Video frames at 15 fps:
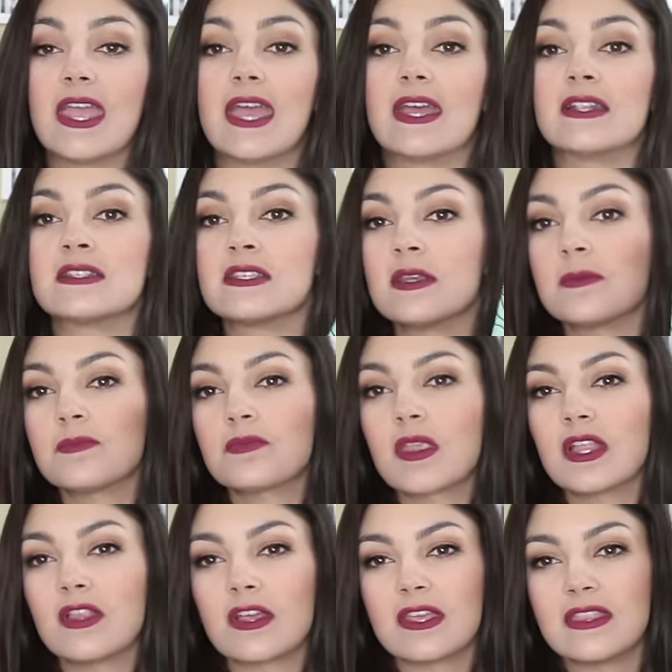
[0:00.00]
And
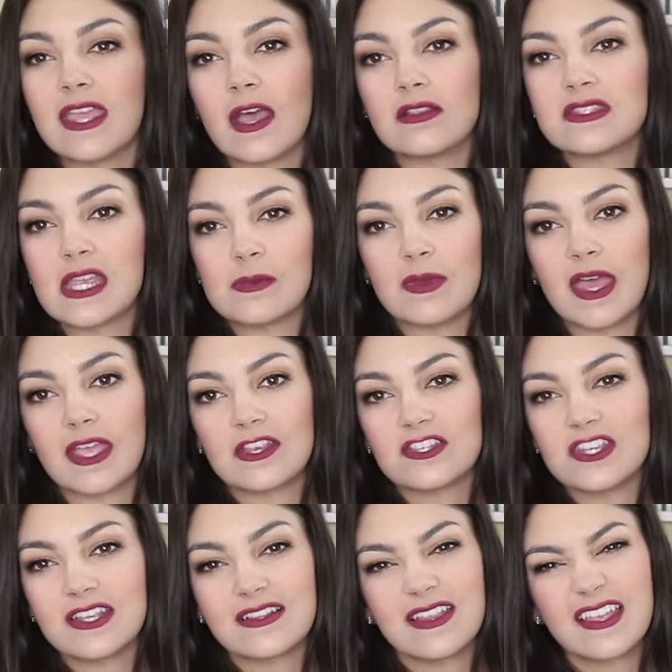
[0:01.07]
look at the outside
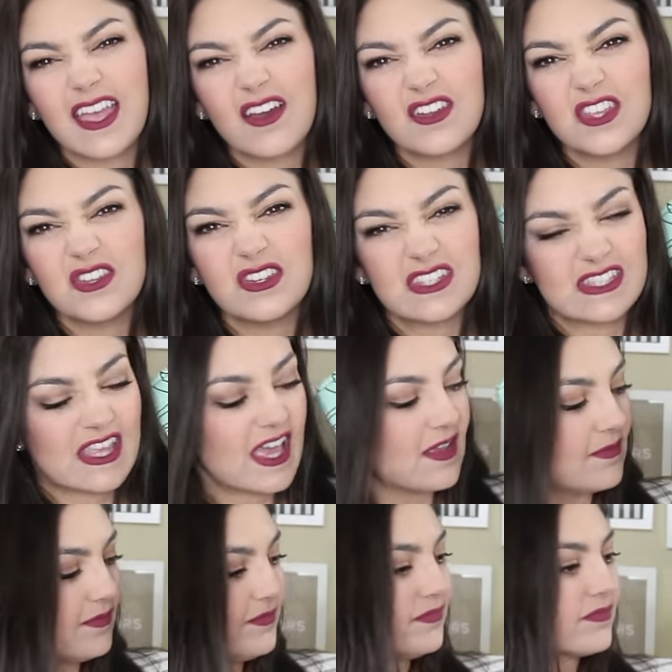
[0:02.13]
packaging. Like how cute is that?